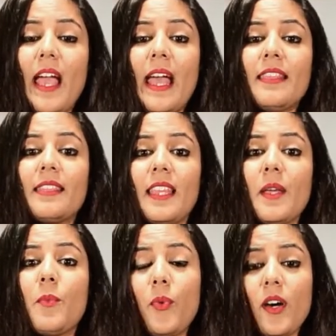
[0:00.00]
and
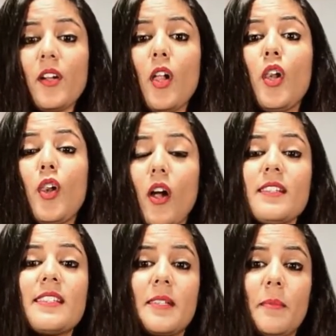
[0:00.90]
they were a
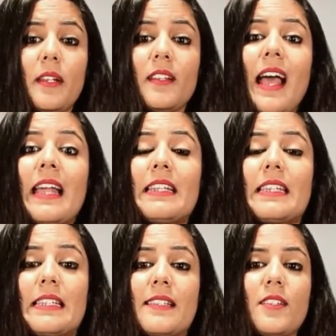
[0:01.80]
lot similar and
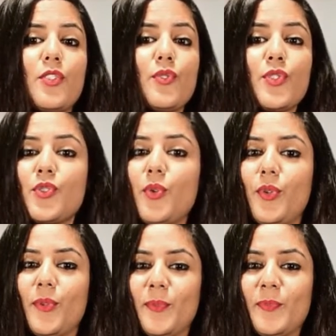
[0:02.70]
easier to store.